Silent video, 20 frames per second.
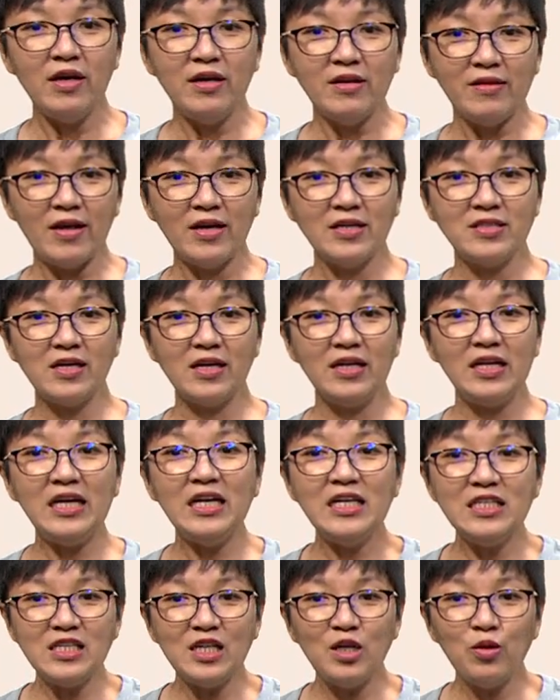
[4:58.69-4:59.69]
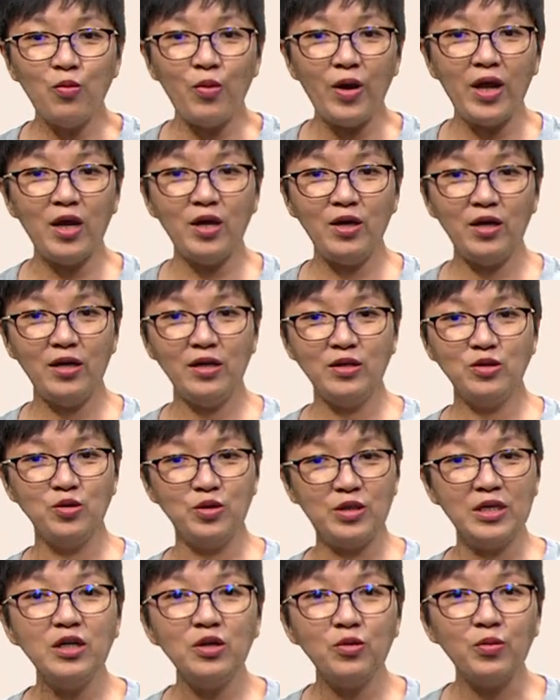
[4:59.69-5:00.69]
There's an easy way to
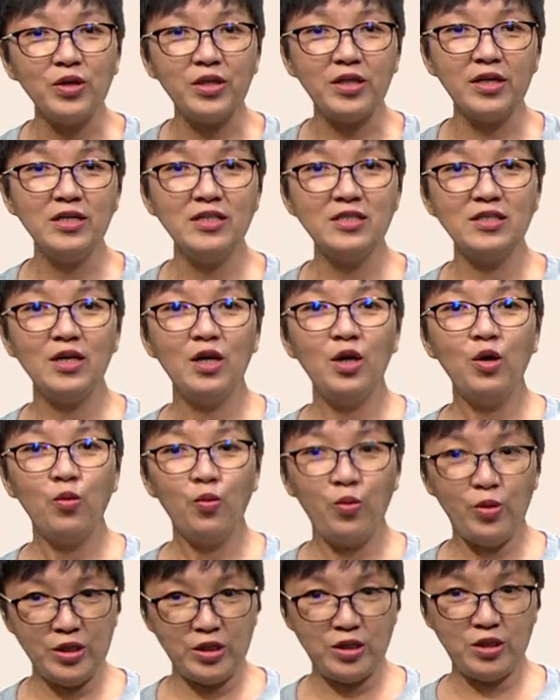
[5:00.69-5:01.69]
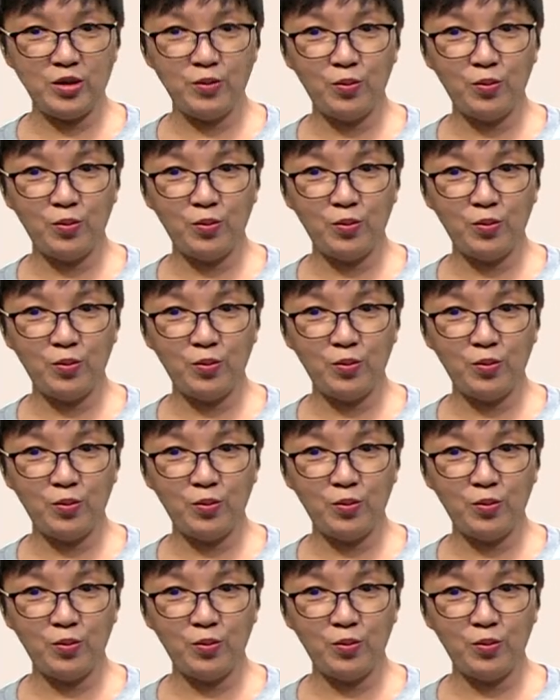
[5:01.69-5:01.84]
deal with this, which